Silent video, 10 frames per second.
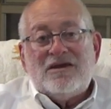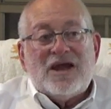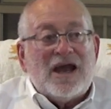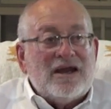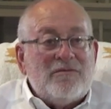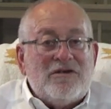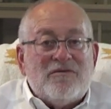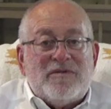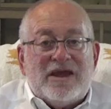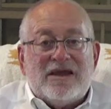You're not going to
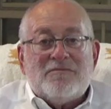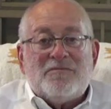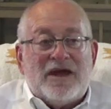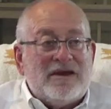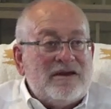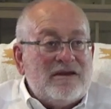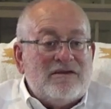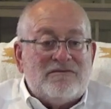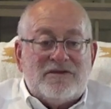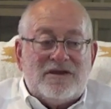be remain
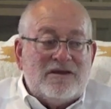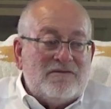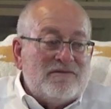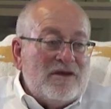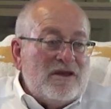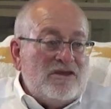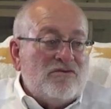competitive if